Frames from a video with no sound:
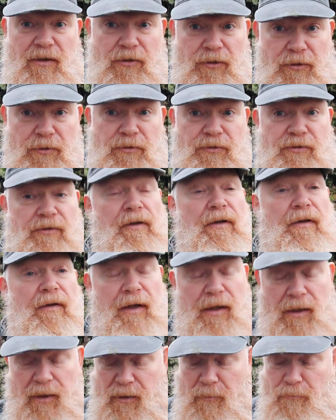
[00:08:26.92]
crucial
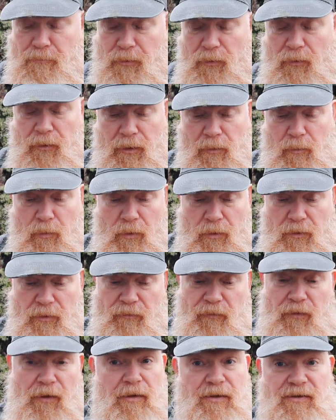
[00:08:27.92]
that I can boil water
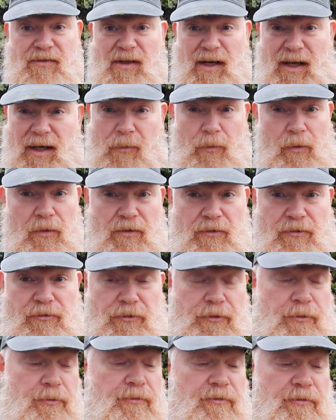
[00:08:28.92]
fast, I wouldn't
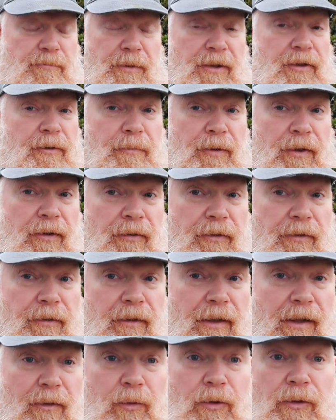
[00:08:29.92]
choose a spirit
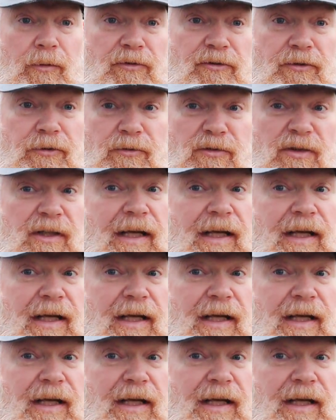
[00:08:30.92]
burner, I would choose